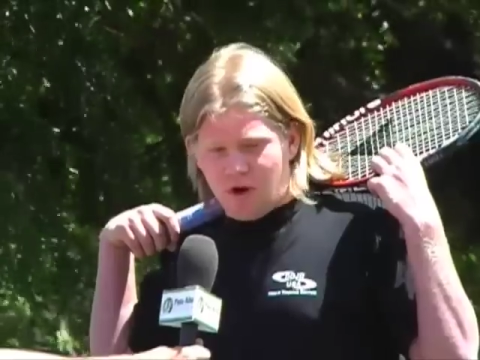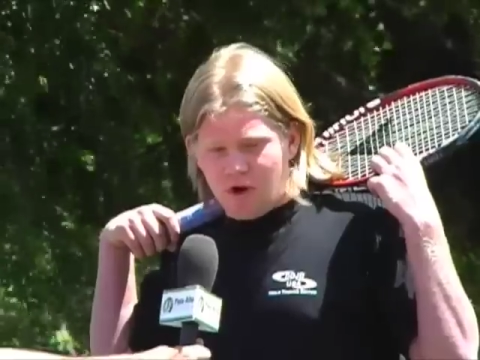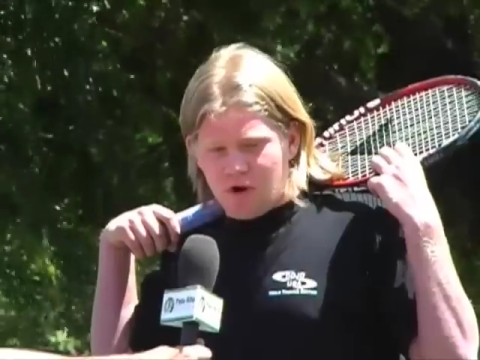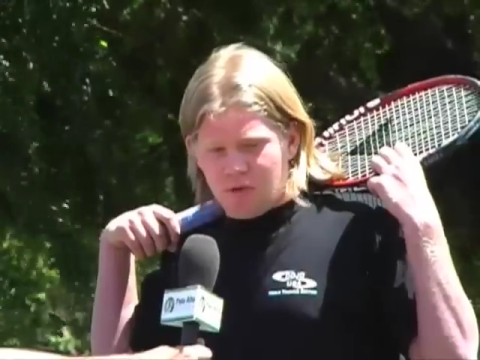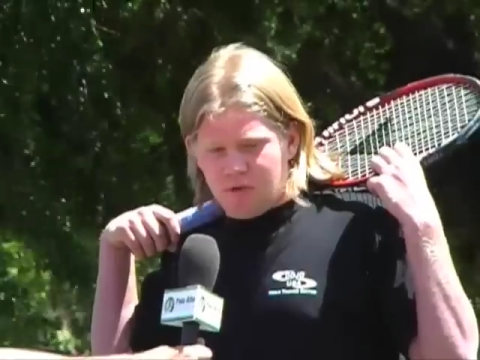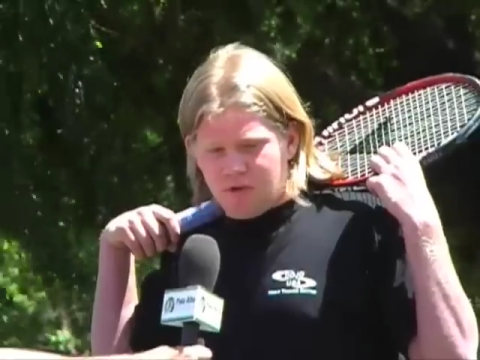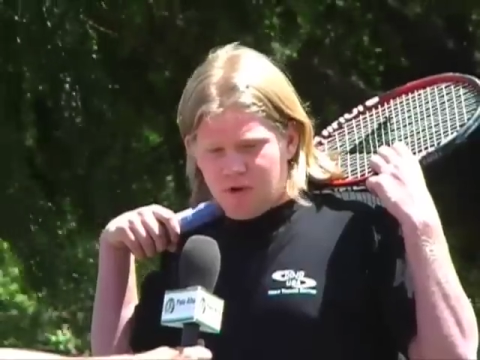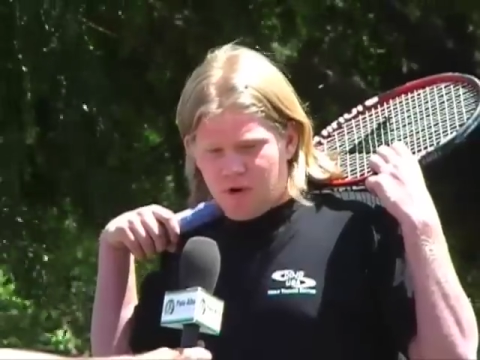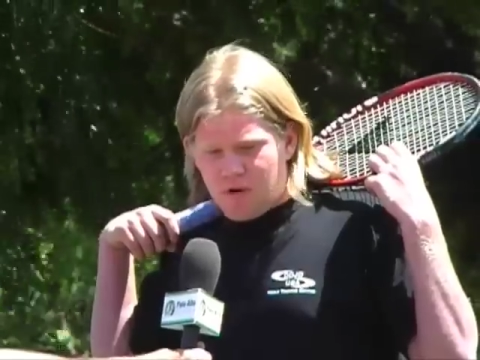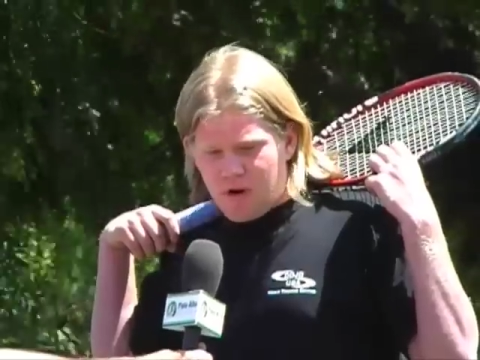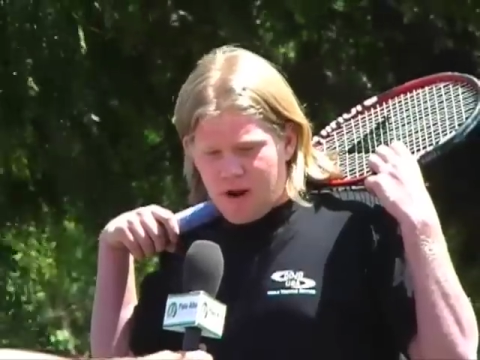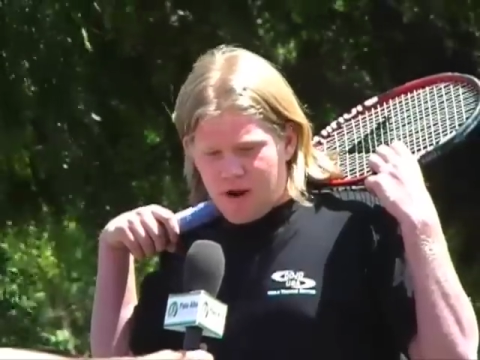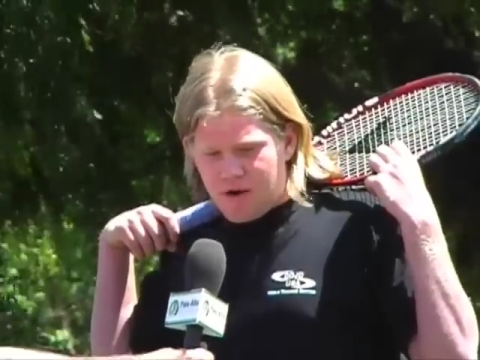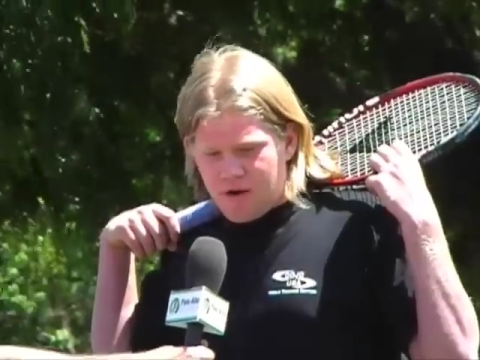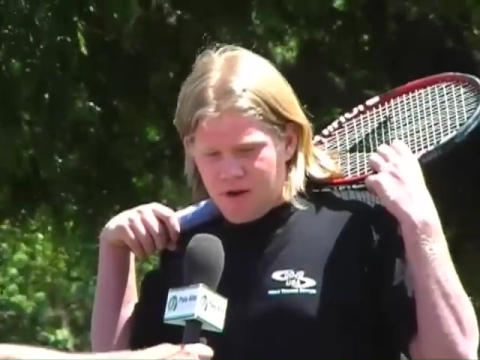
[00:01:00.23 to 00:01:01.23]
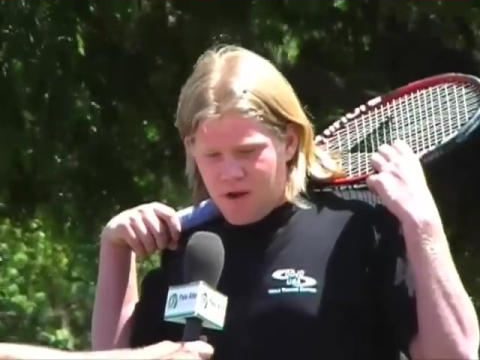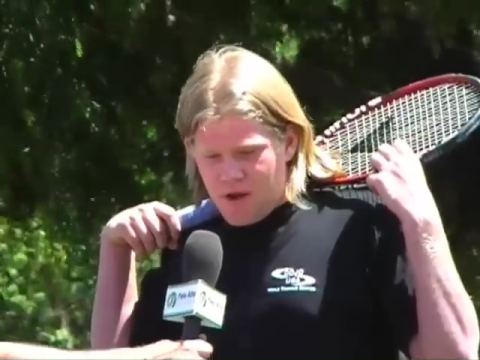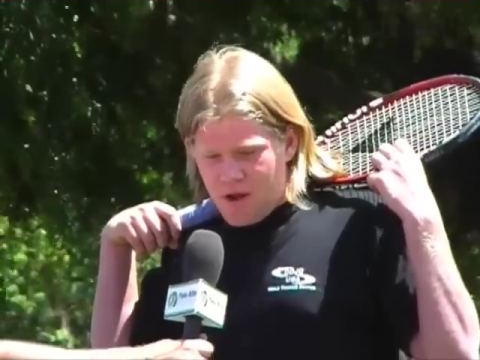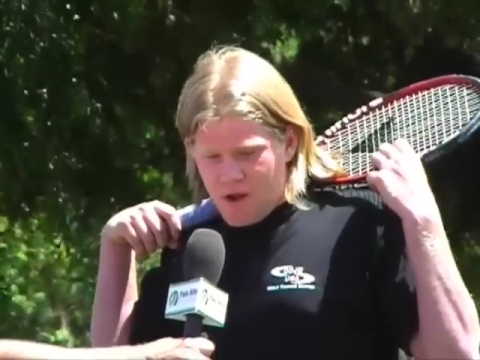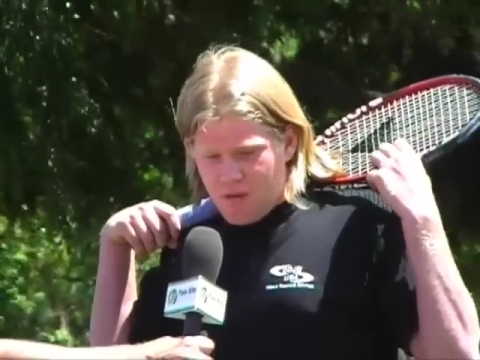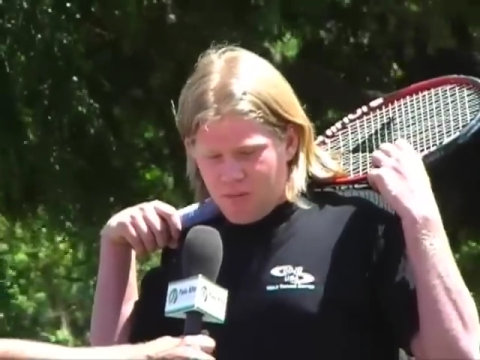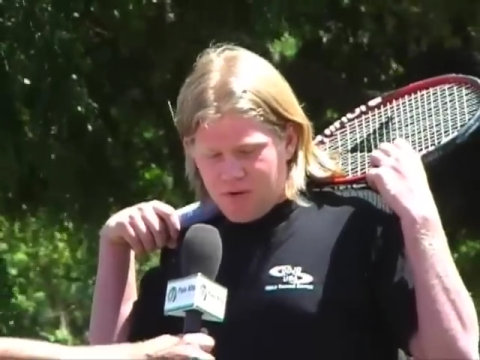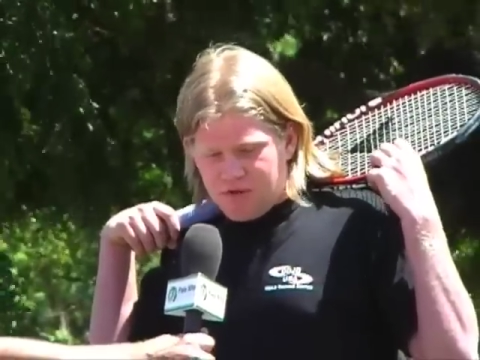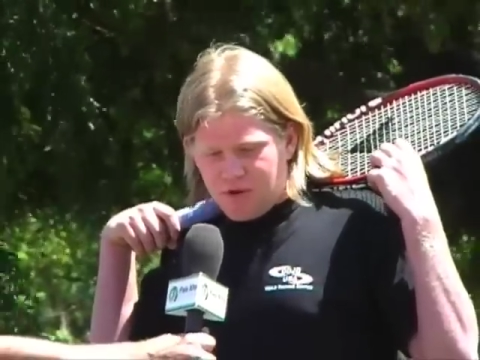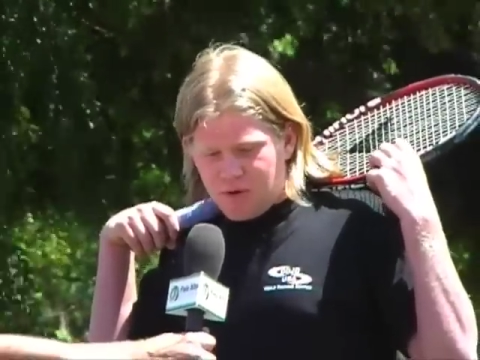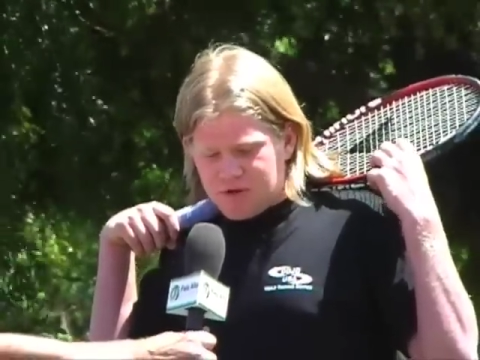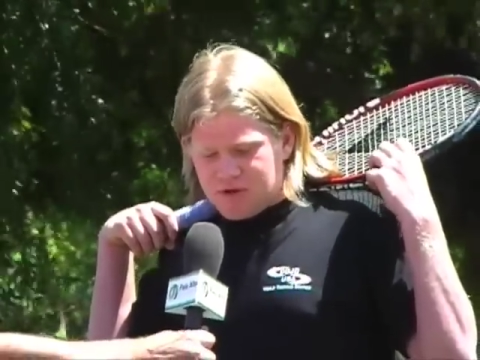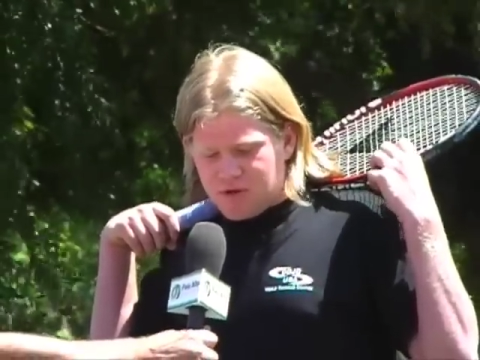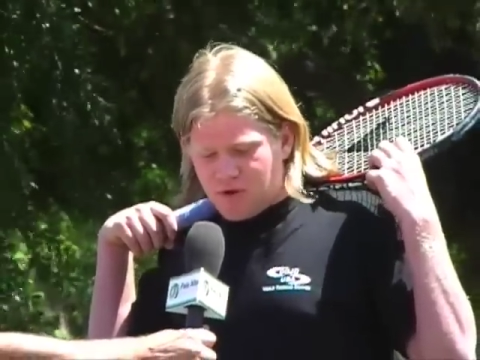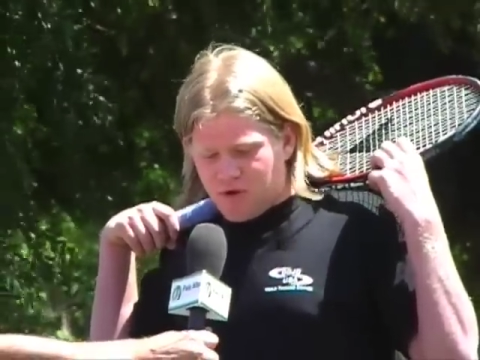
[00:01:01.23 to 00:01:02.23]
harder when they're around. But there were
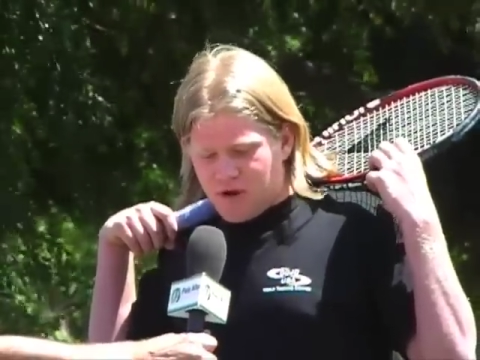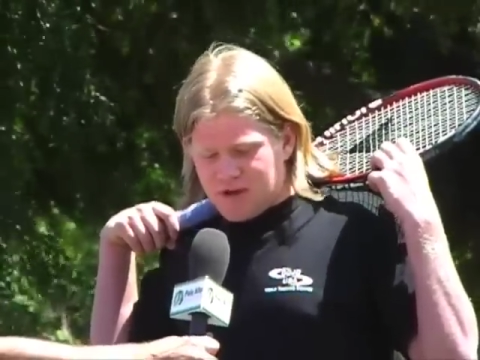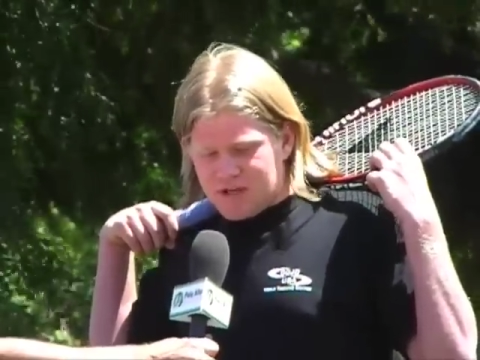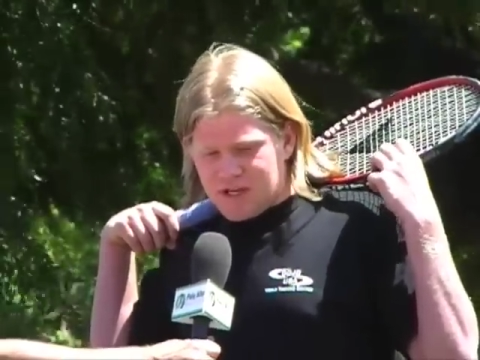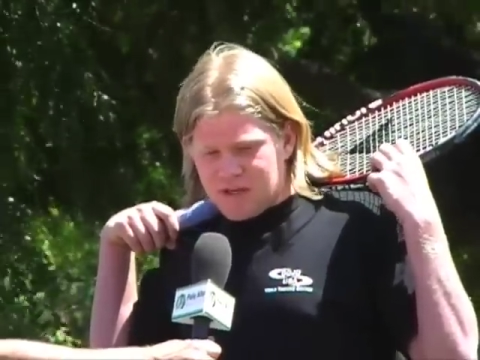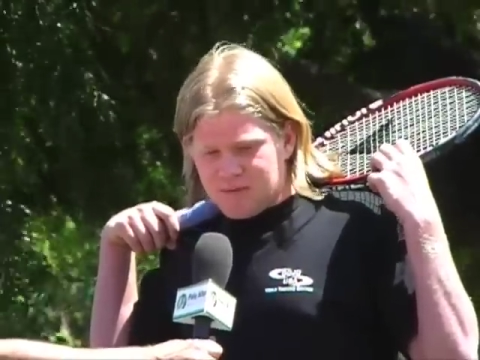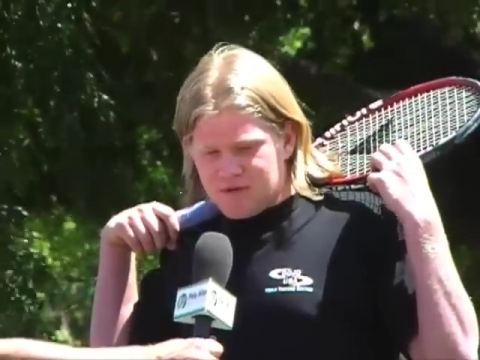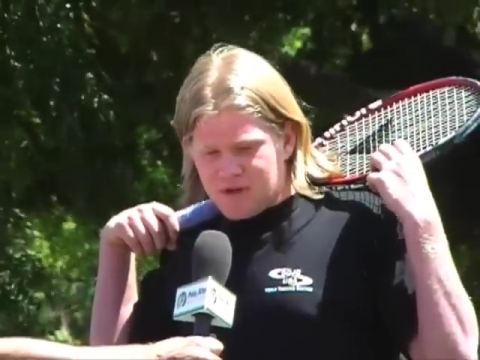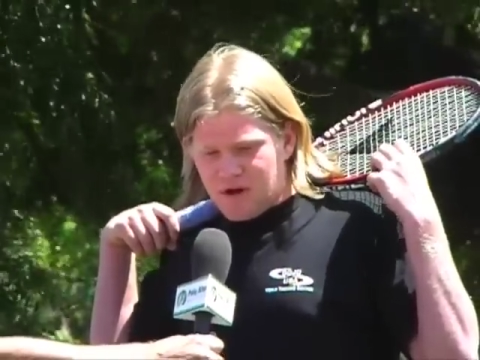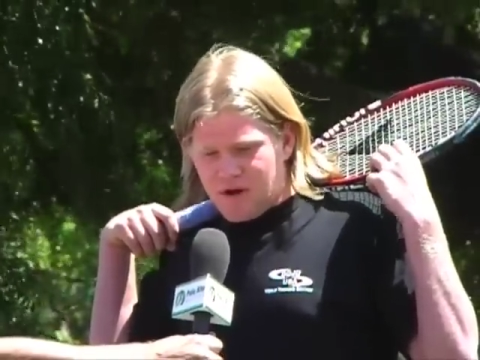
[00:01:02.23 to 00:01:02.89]
still great teams there,